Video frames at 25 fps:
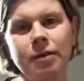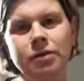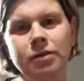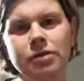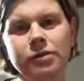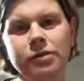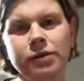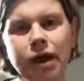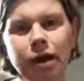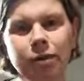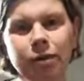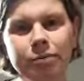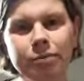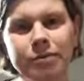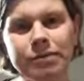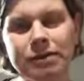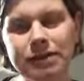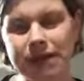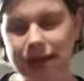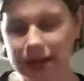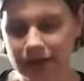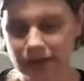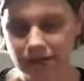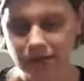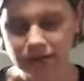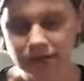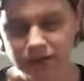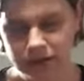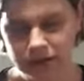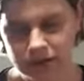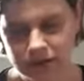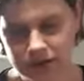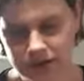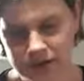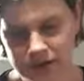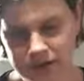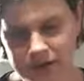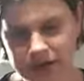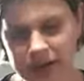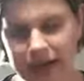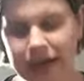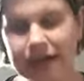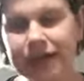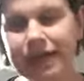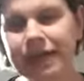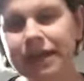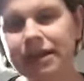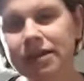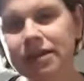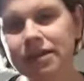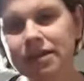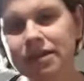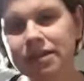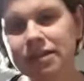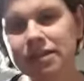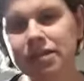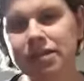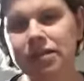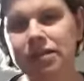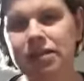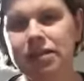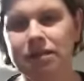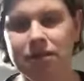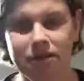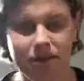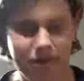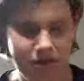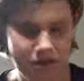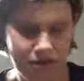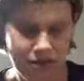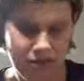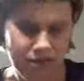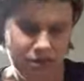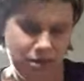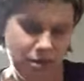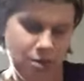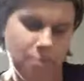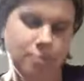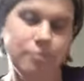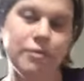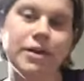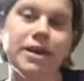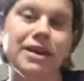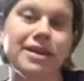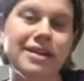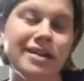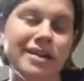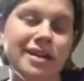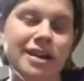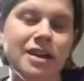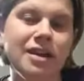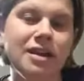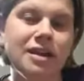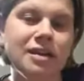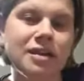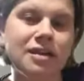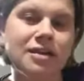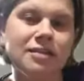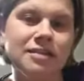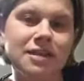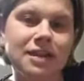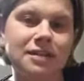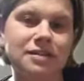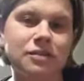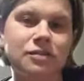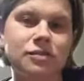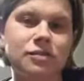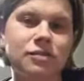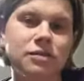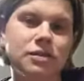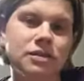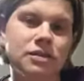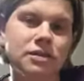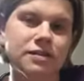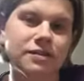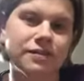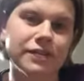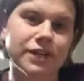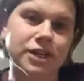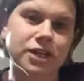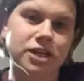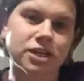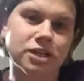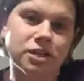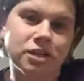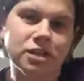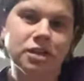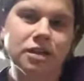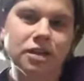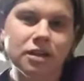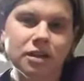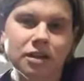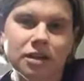do it up and down, that again is breaking it in because that's causing the friction.